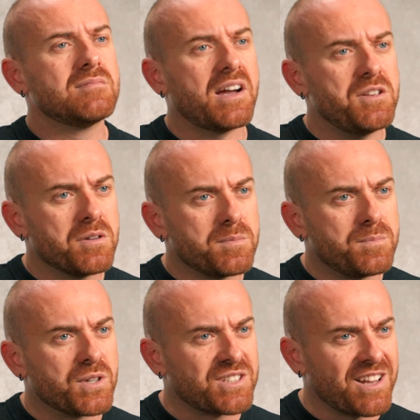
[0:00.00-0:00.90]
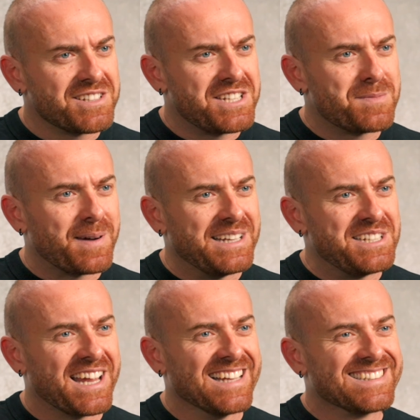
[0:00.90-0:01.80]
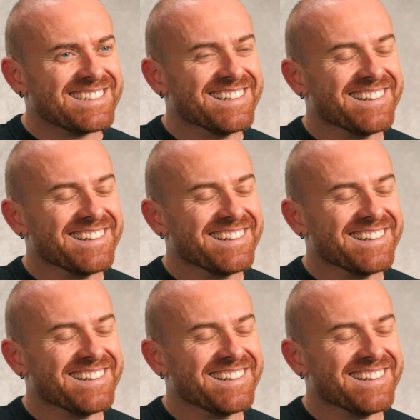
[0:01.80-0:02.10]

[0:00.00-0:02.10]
are you a proctologist by any chance?